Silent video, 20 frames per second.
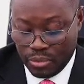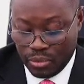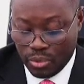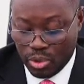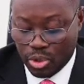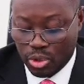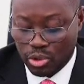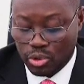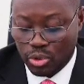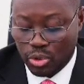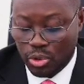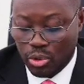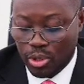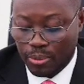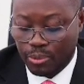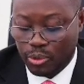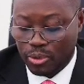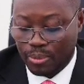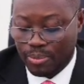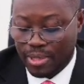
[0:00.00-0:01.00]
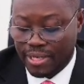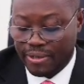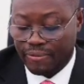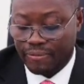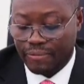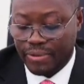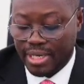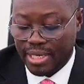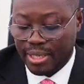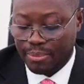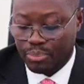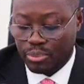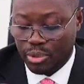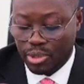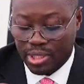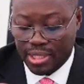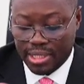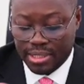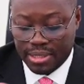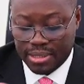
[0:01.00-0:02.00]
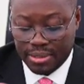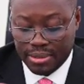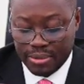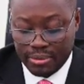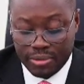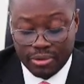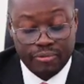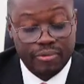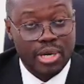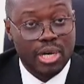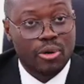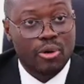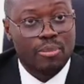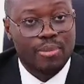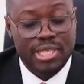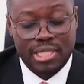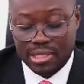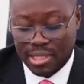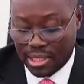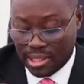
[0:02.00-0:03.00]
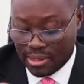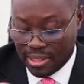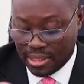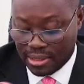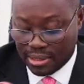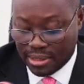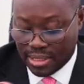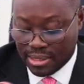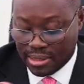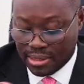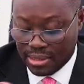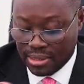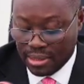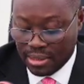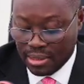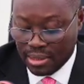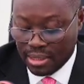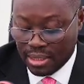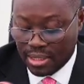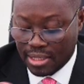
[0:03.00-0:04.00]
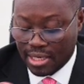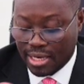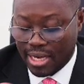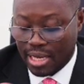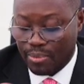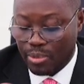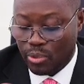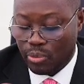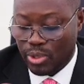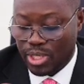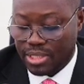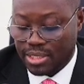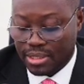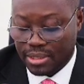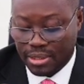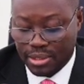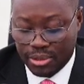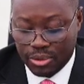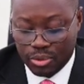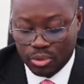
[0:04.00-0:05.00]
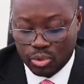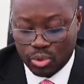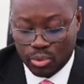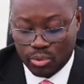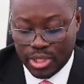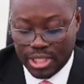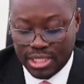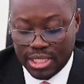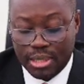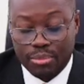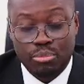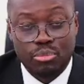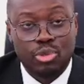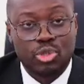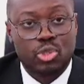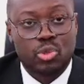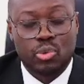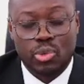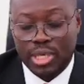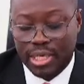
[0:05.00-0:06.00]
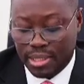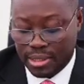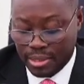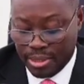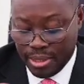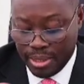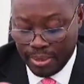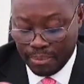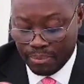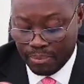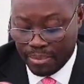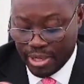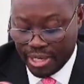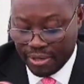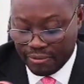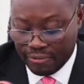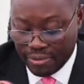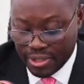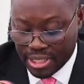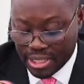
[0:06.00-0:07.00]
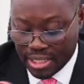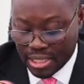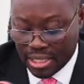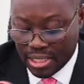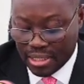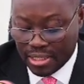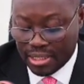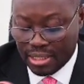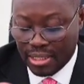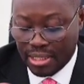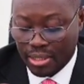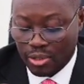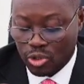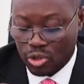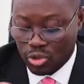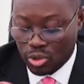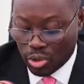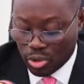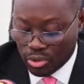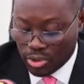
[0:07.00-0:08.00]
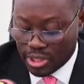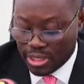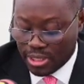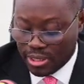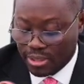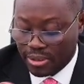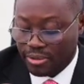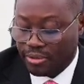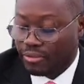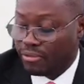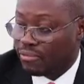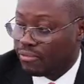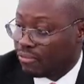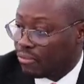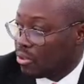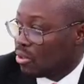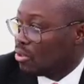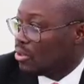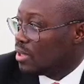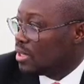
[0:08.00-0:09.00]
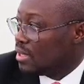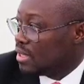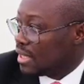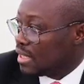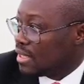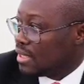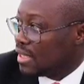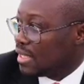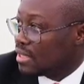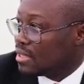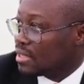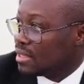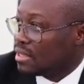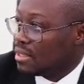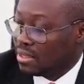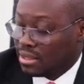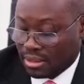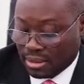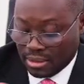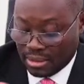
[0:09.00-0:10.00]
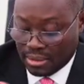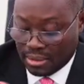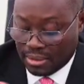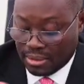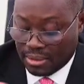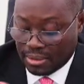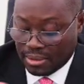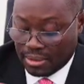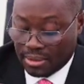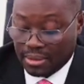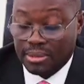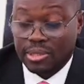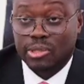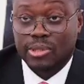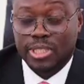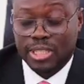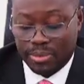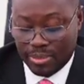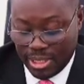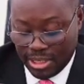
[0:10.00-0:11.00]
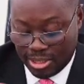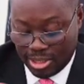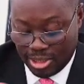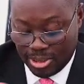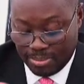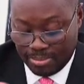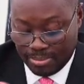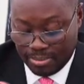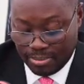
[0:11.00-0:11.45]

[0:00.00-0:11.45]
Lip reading: We also hope to make further progress with our commercial creditors in the coming weeks to reach a mutual beneficiary solution for the debt treatment.